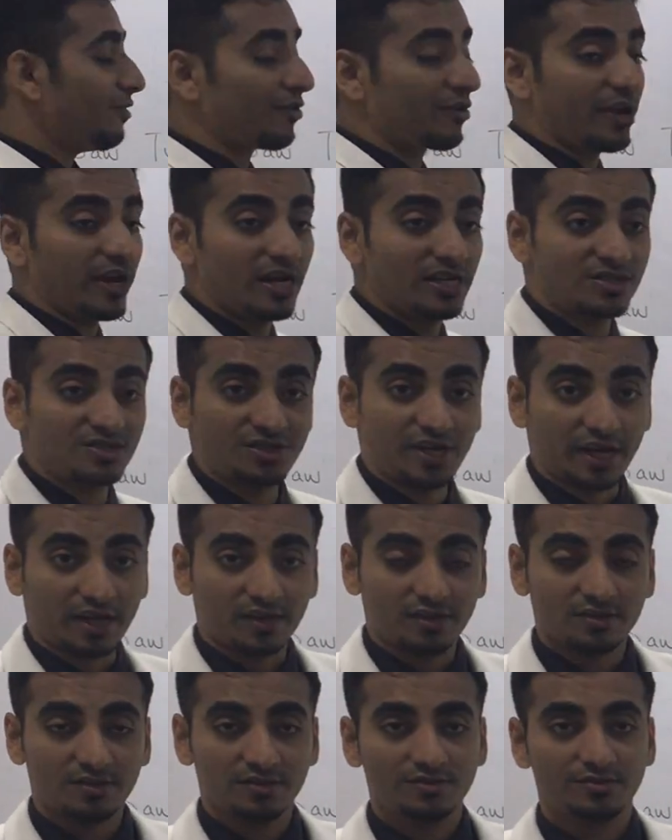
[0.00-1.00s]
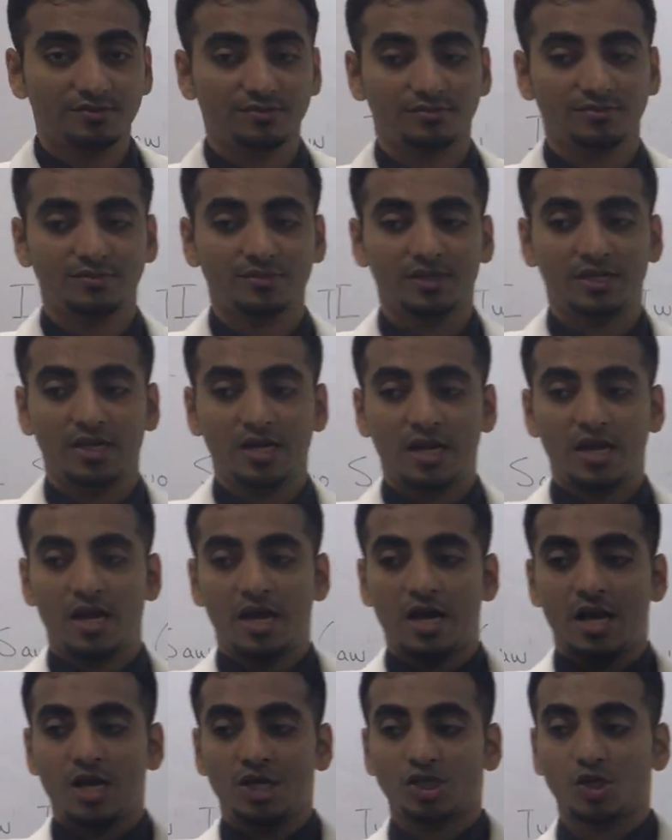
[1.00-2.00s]
Realistic.
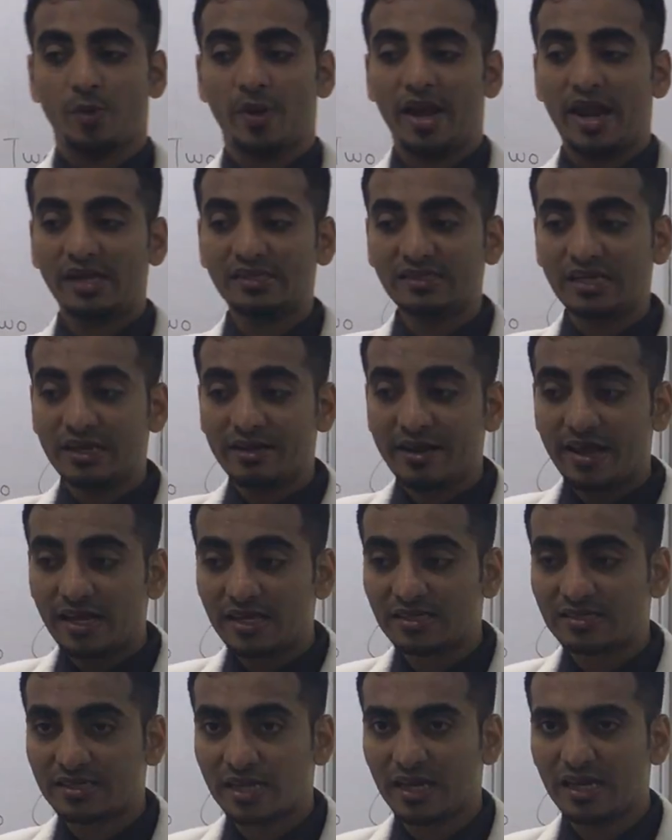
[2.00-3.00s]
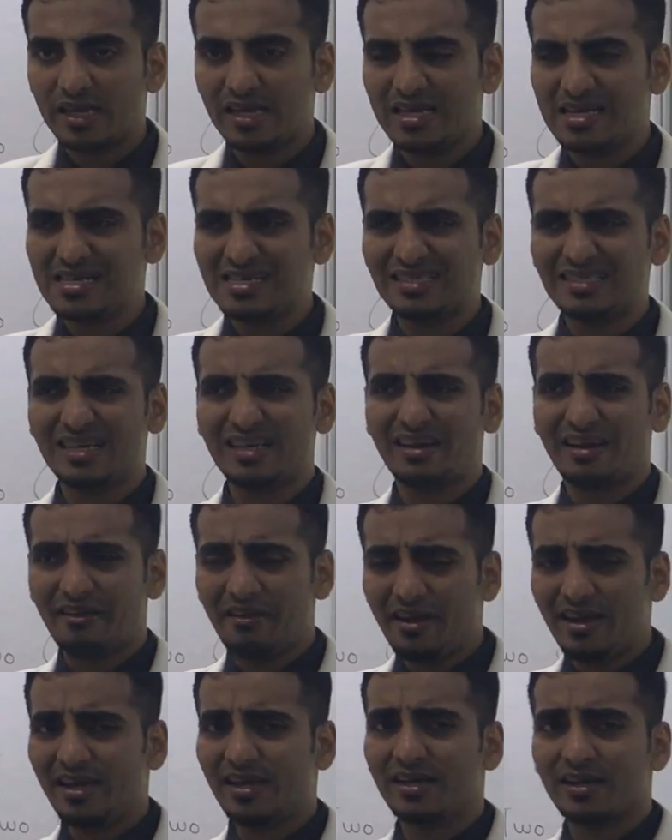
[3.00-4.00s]
So when I say realistic, is it
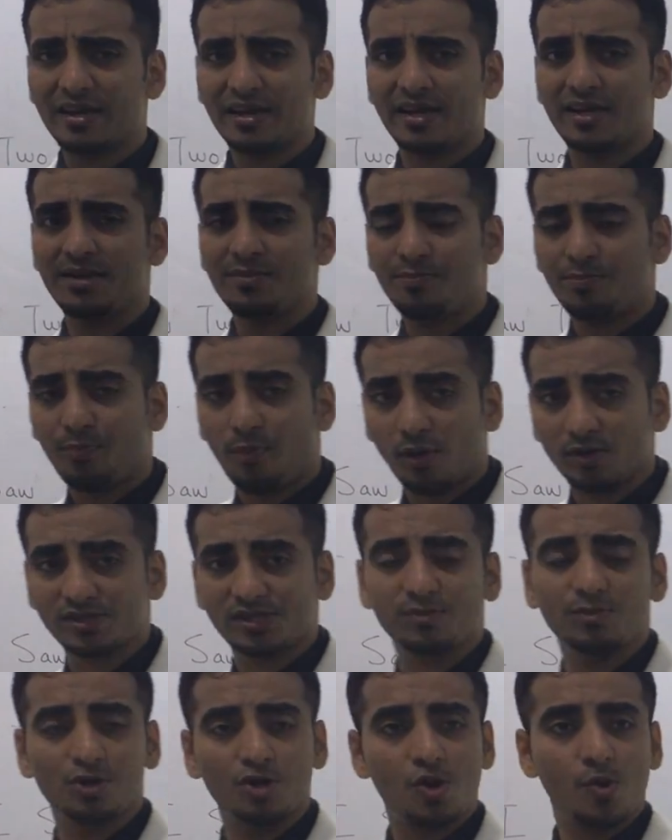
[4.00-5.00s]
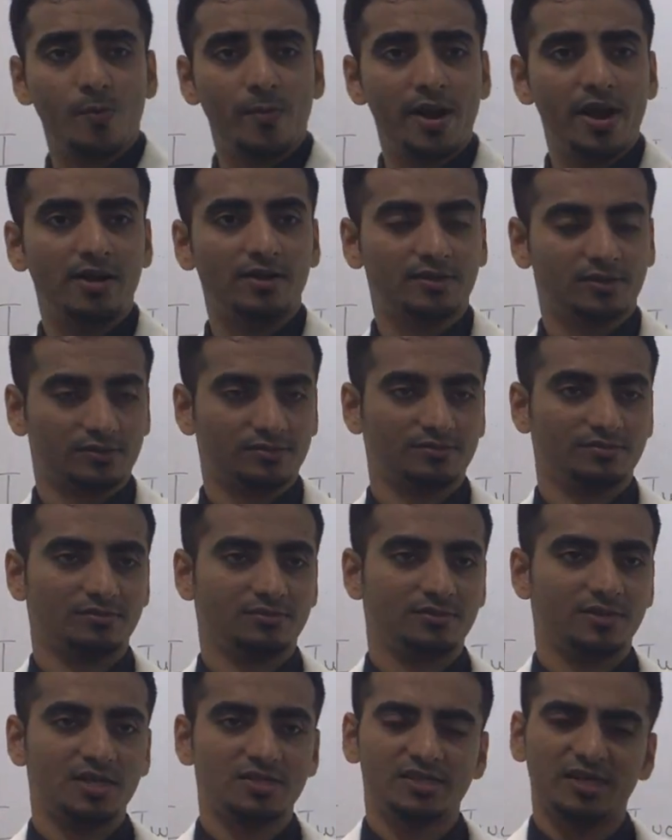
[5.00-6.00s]
really possible to build?
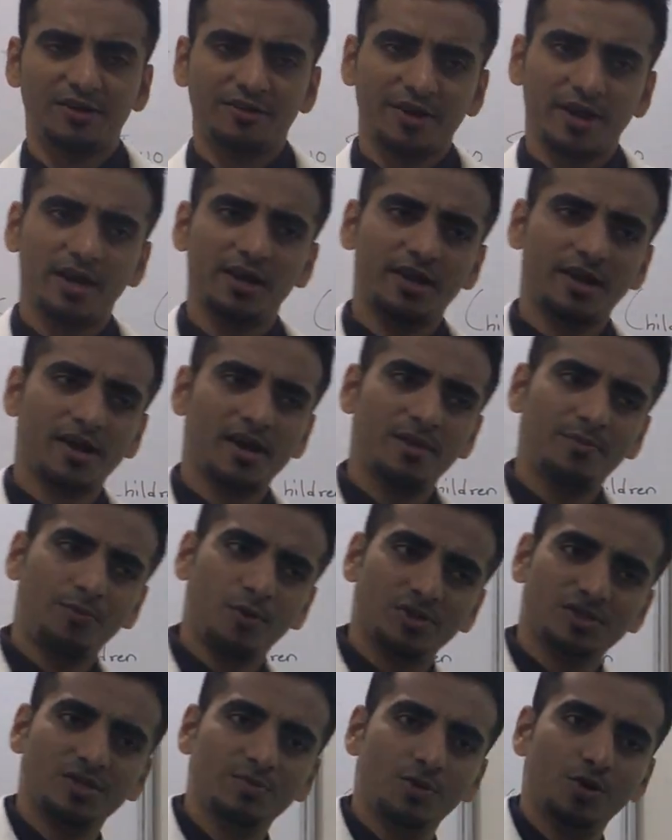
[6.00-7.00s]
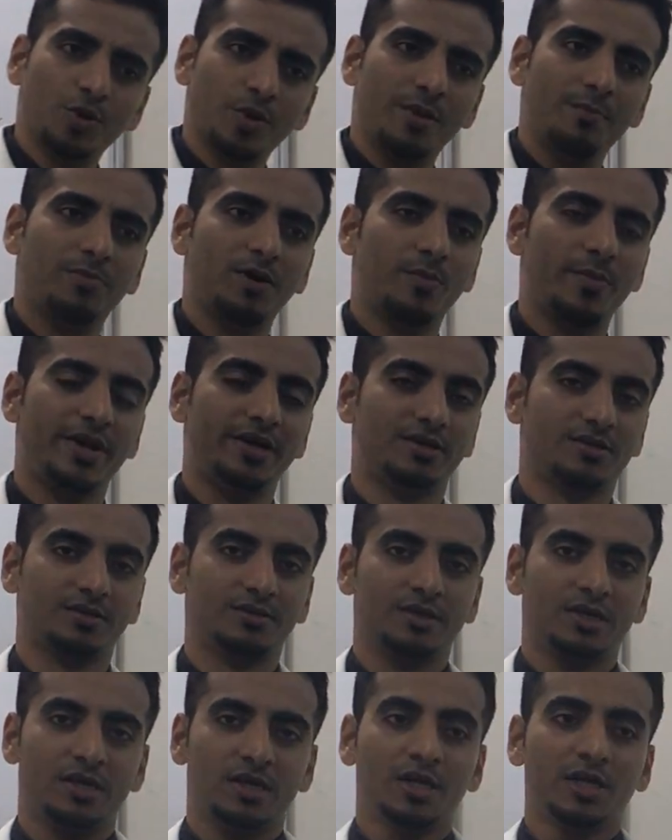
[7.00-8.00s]
Is it really possible to implement?
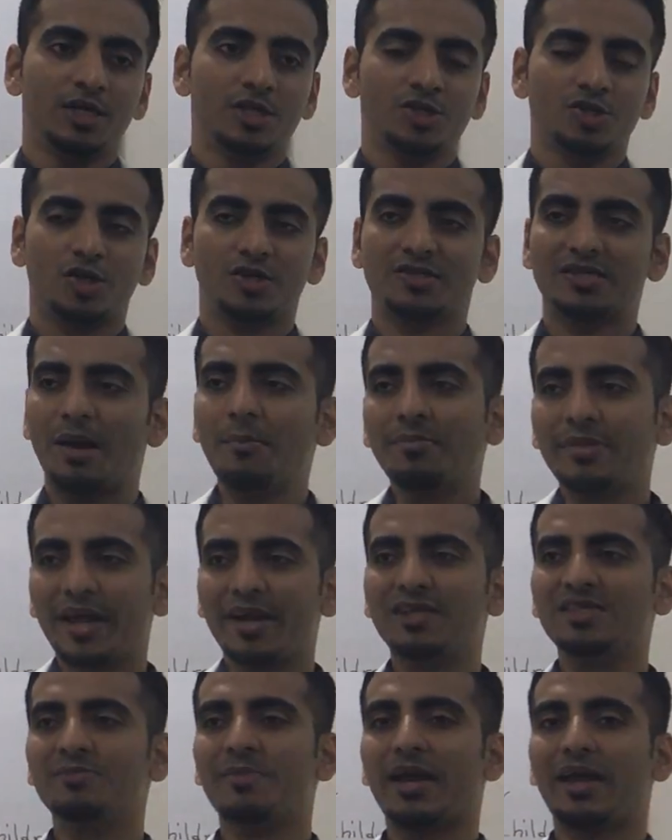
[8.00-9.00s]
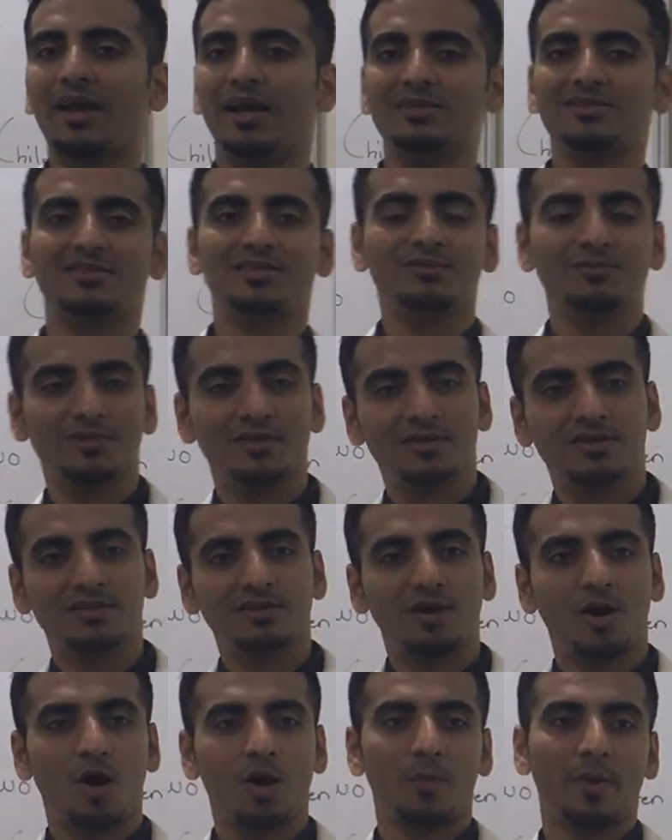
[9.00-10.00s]
So sometimes my
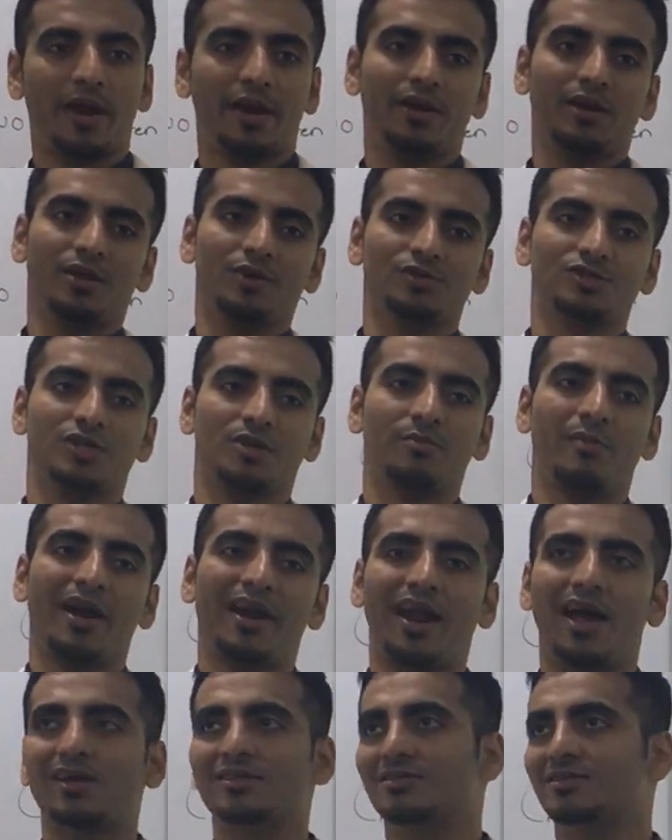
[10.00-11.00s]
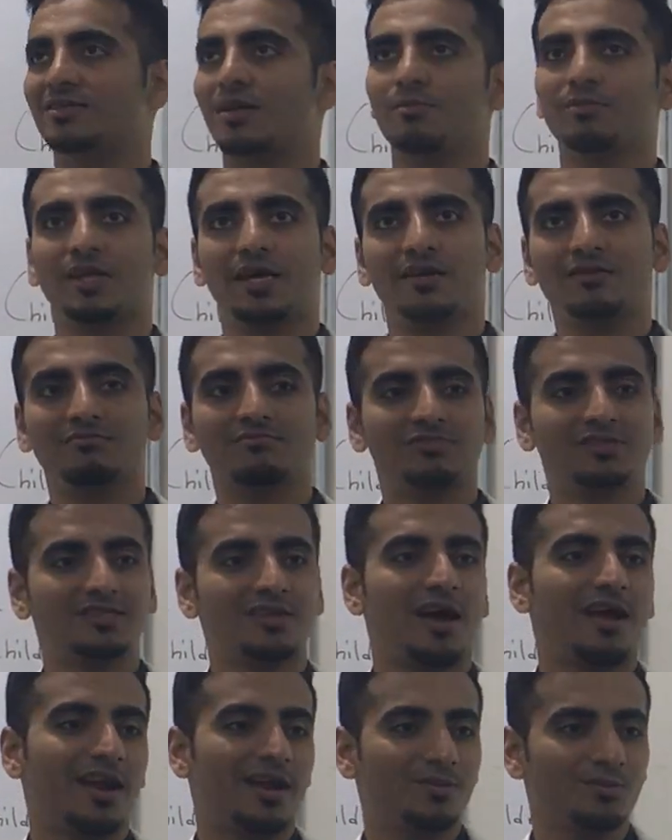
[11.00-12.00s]
customer or my end user might ask something
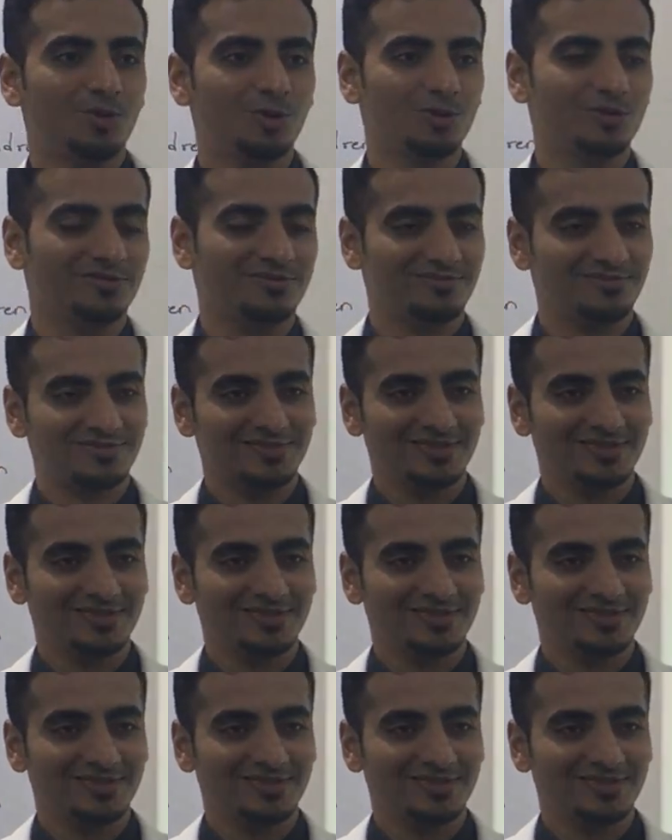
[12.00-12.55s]
star and moon.